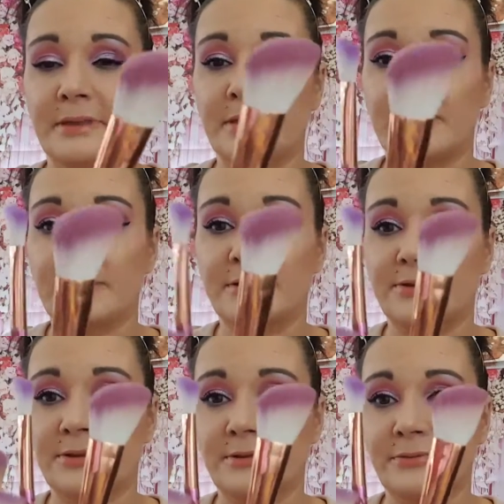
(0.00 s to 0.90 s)
And
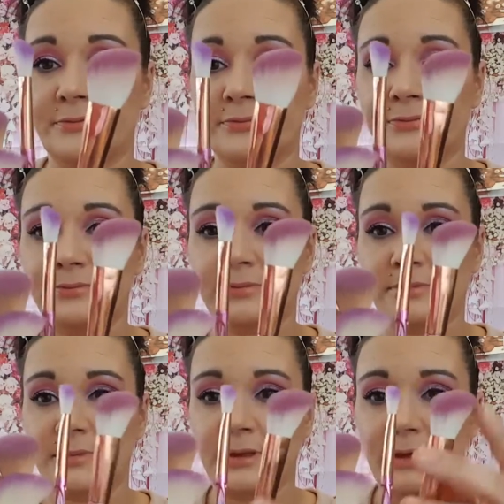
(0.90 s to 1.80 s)
these two.
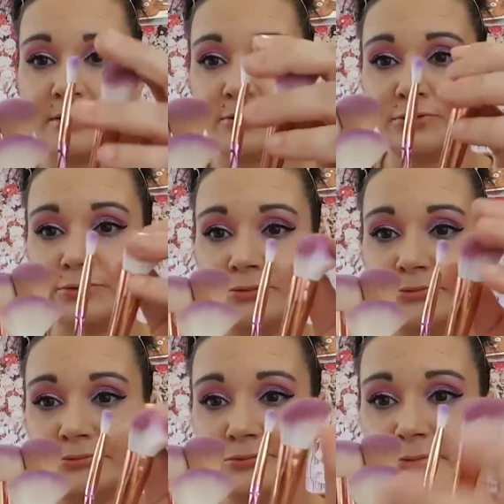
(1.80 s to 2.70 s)
Angled.
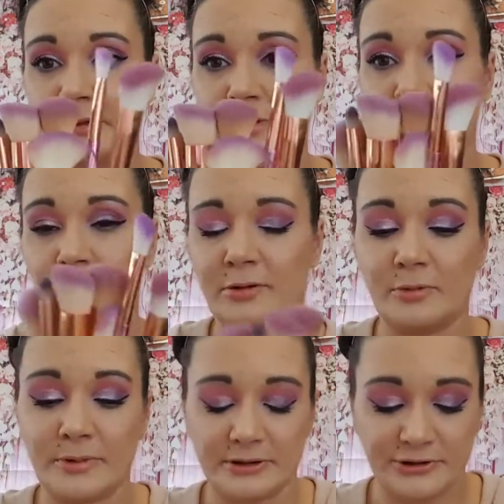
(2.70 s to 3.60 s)

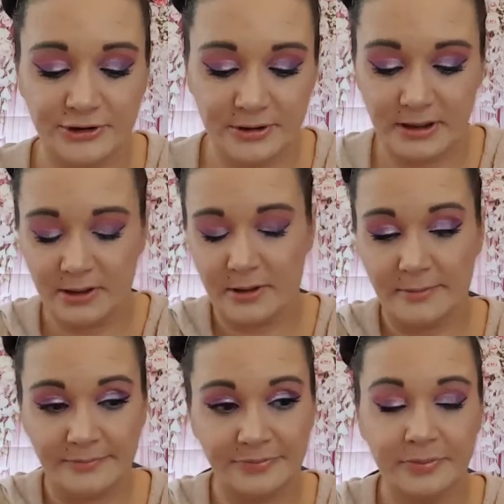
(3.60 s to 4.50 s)
Little brush. Anyway,
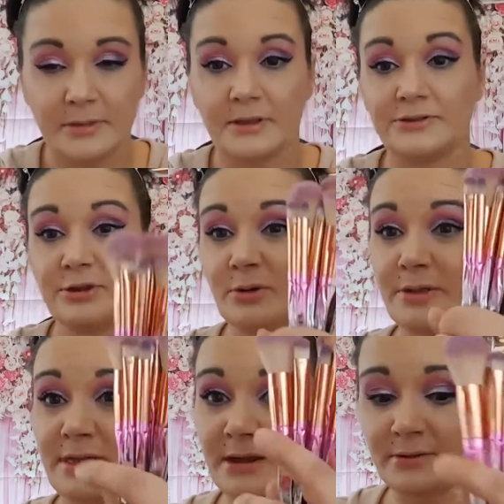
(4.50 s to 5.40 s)
so
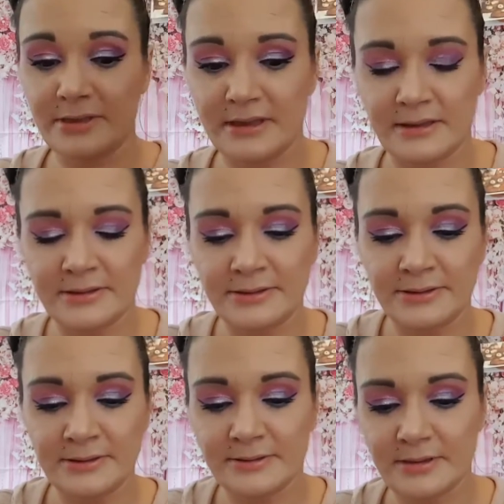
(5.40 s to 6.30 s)
that are
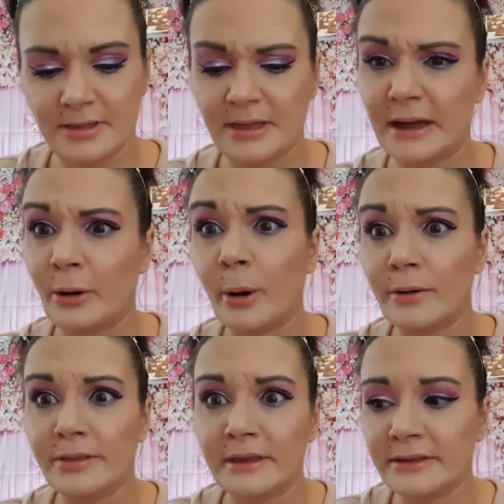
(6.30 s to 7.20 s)
these.
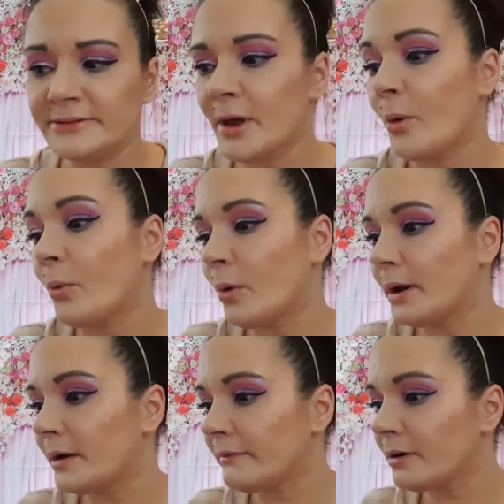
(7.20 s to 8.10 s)

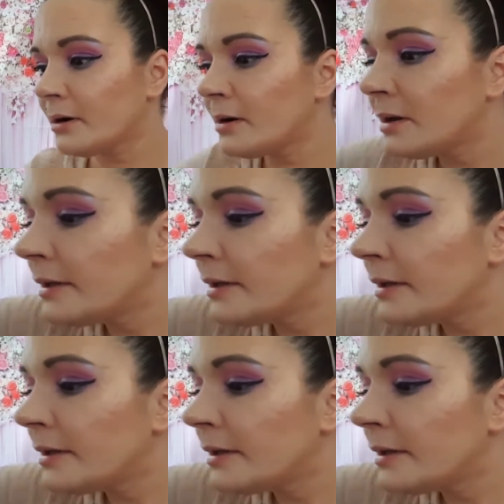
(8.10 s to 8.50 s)
Whatever.